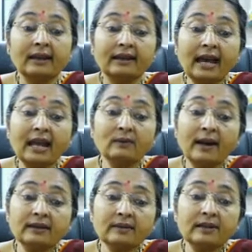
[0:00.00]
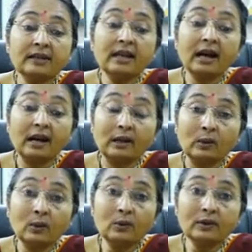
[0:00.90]
Can vitamin D
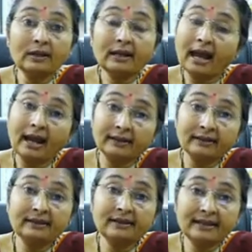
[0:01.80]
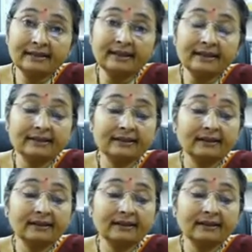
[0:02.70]
alone handle the disease?